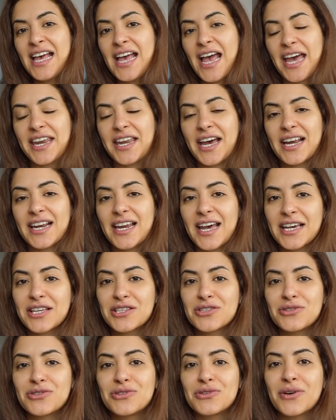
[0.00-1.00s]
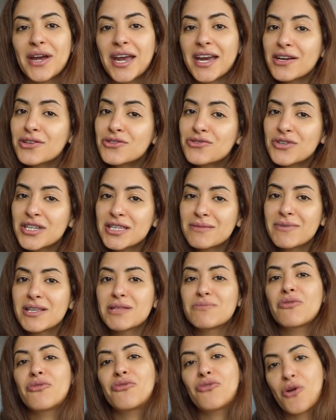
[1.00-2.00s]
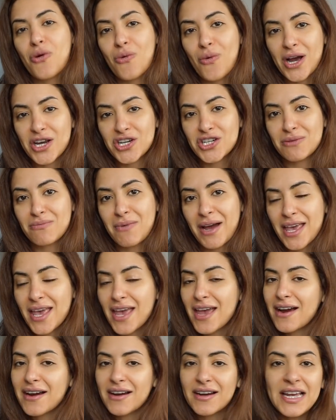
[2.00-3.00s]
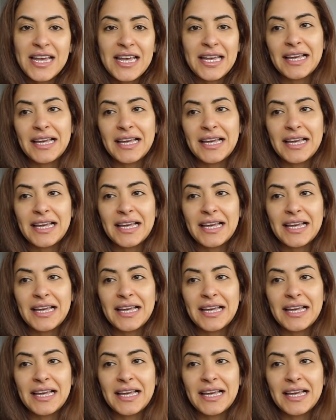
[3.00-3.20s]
and I like to do hair treatment before washing my hair,